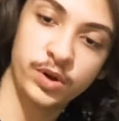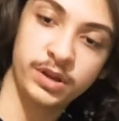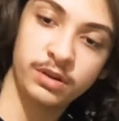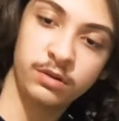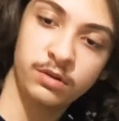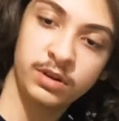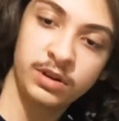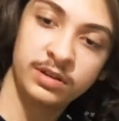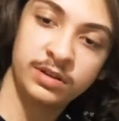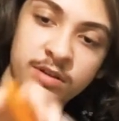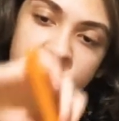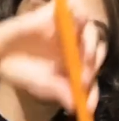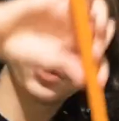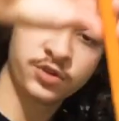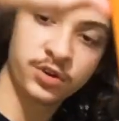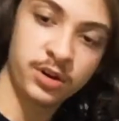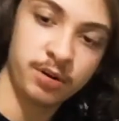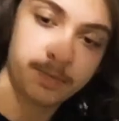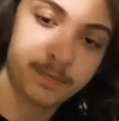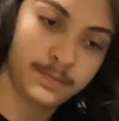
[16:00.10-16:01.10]
you hit the
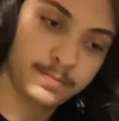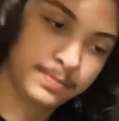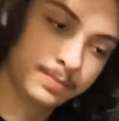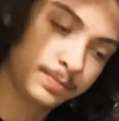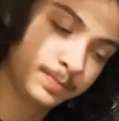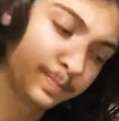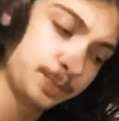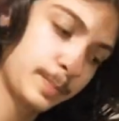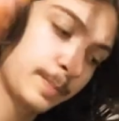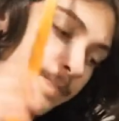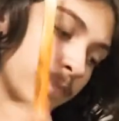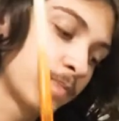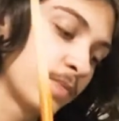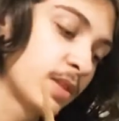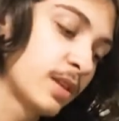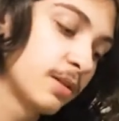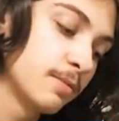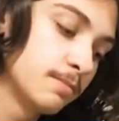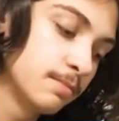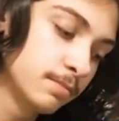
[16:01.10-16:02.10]
drum,
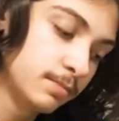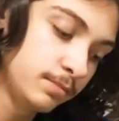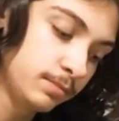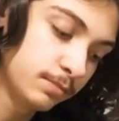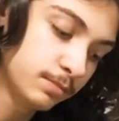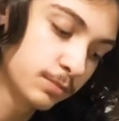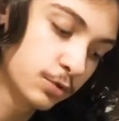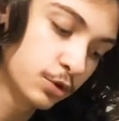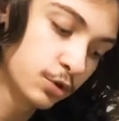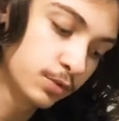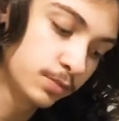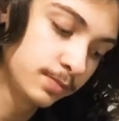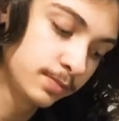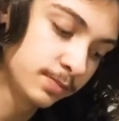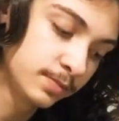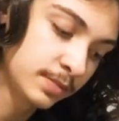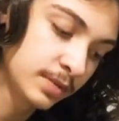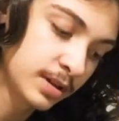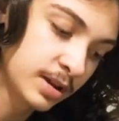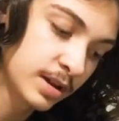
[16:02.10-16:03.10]
boom.
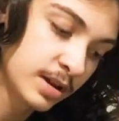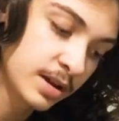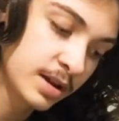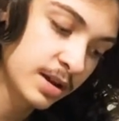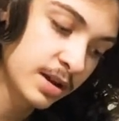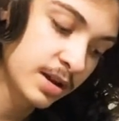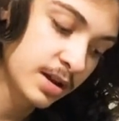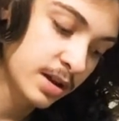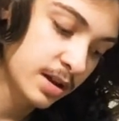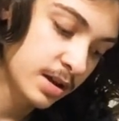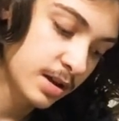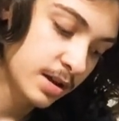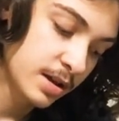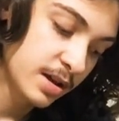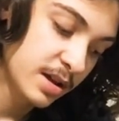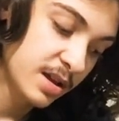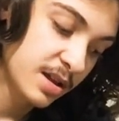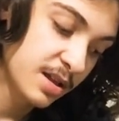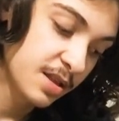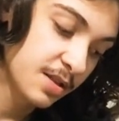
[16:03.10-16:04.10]

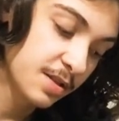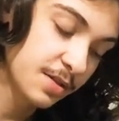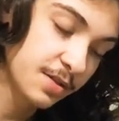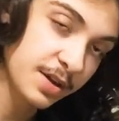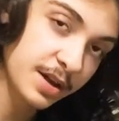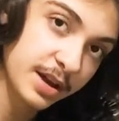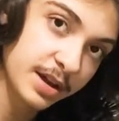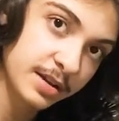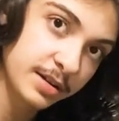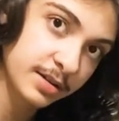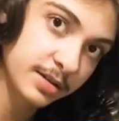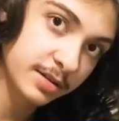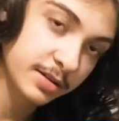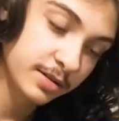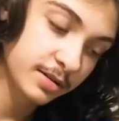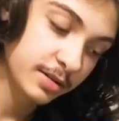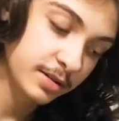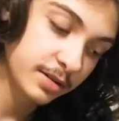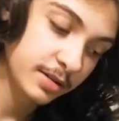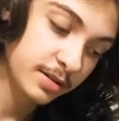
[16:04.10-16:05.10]
Then,
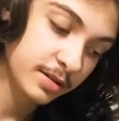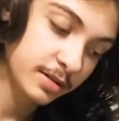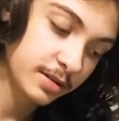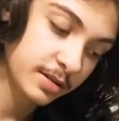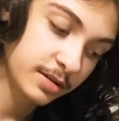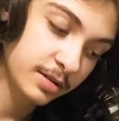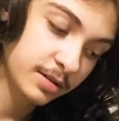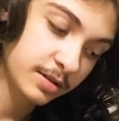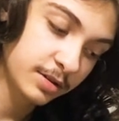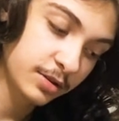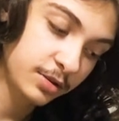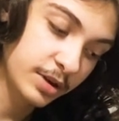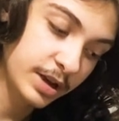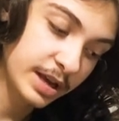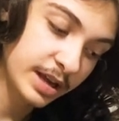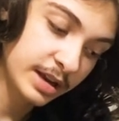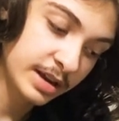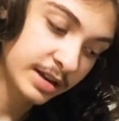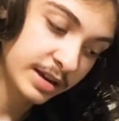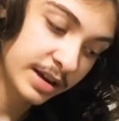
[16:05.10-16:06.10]
you hit
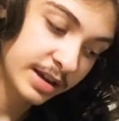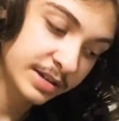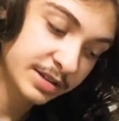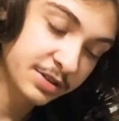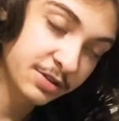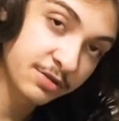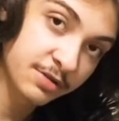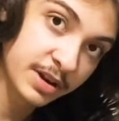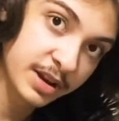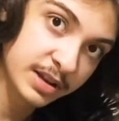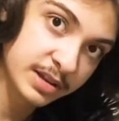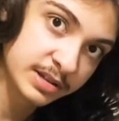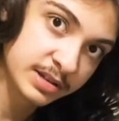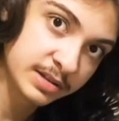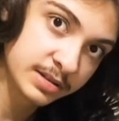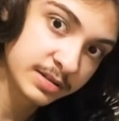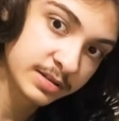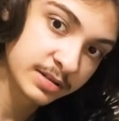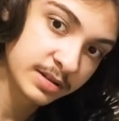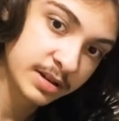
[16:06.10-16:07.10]
it as you raise.
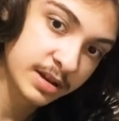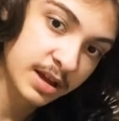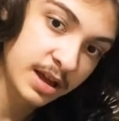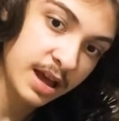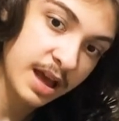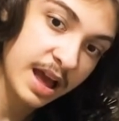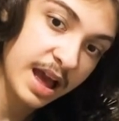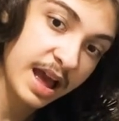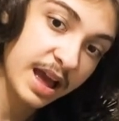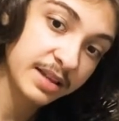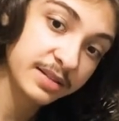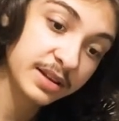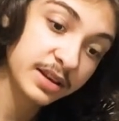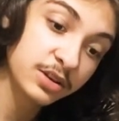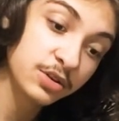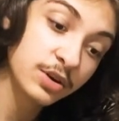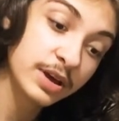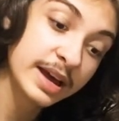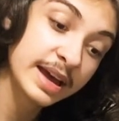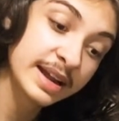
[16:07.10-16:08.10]
And then you
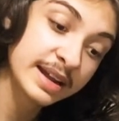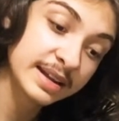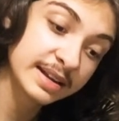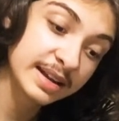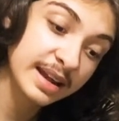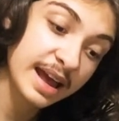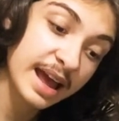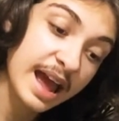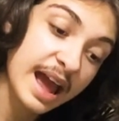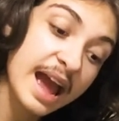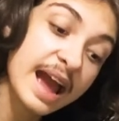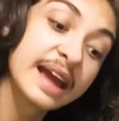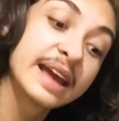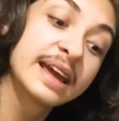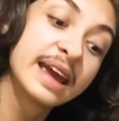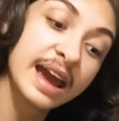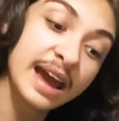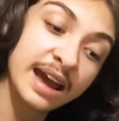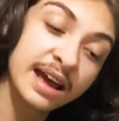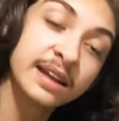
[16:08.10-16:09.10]
hit it
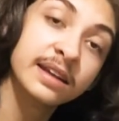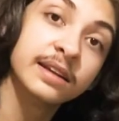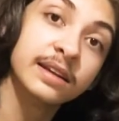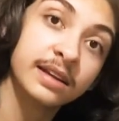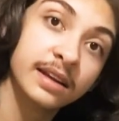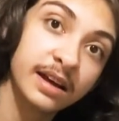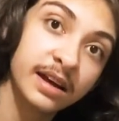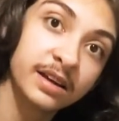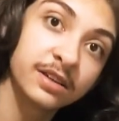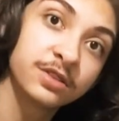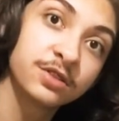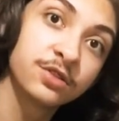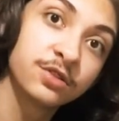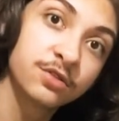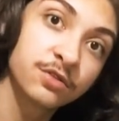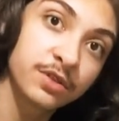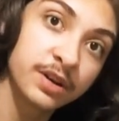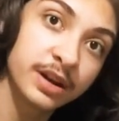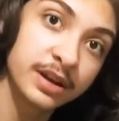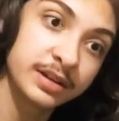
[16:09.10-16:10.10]
again as you
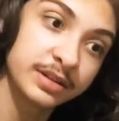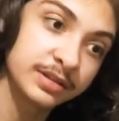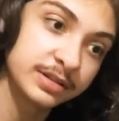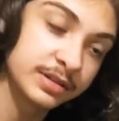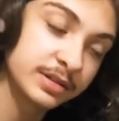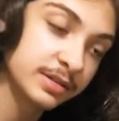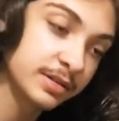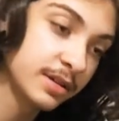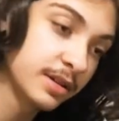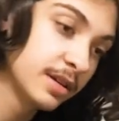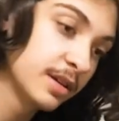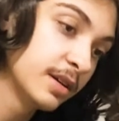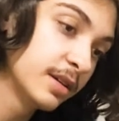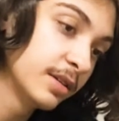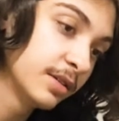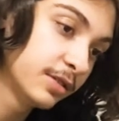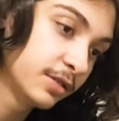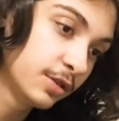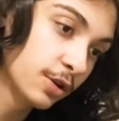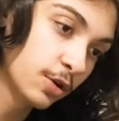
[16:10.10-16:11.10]
raise.
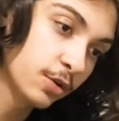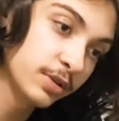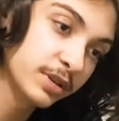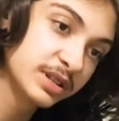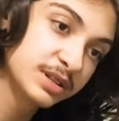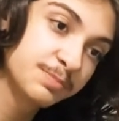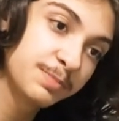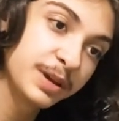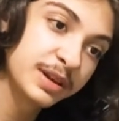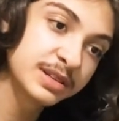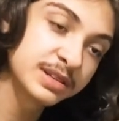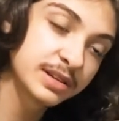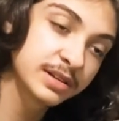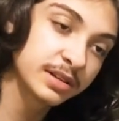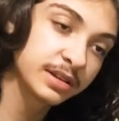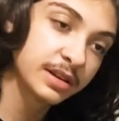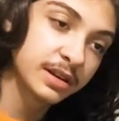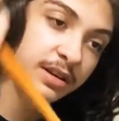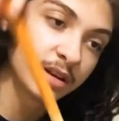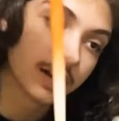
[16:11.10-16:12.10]
So it's
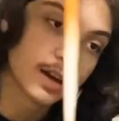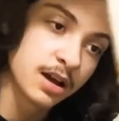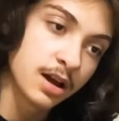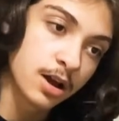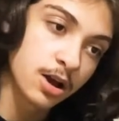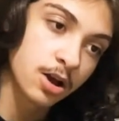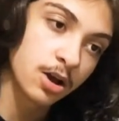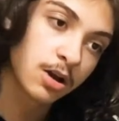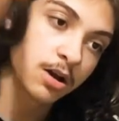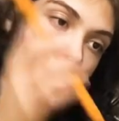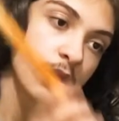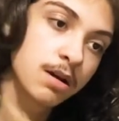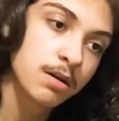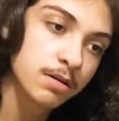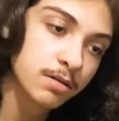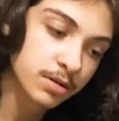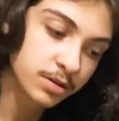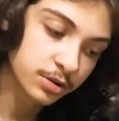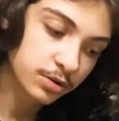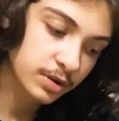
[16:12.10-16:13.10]
basically
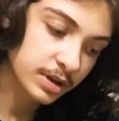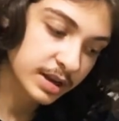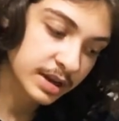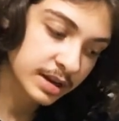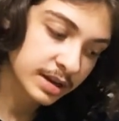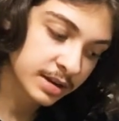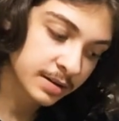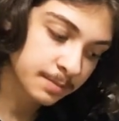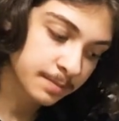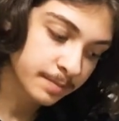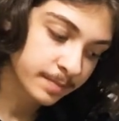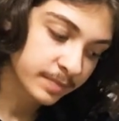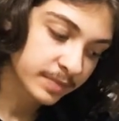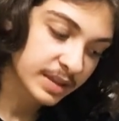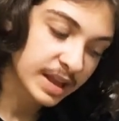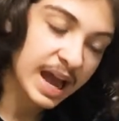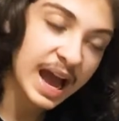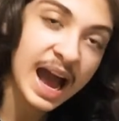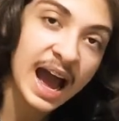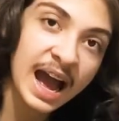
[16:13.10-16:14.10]
you hit it
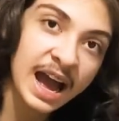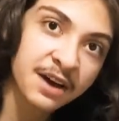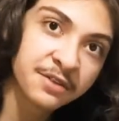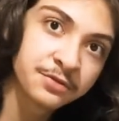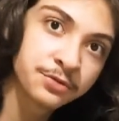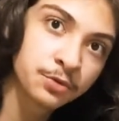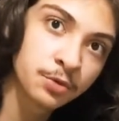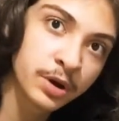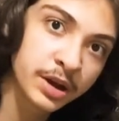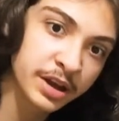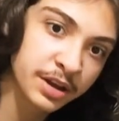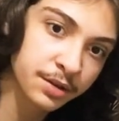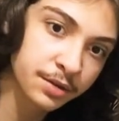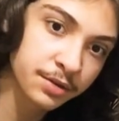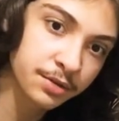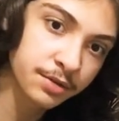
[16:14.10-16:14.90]
halfway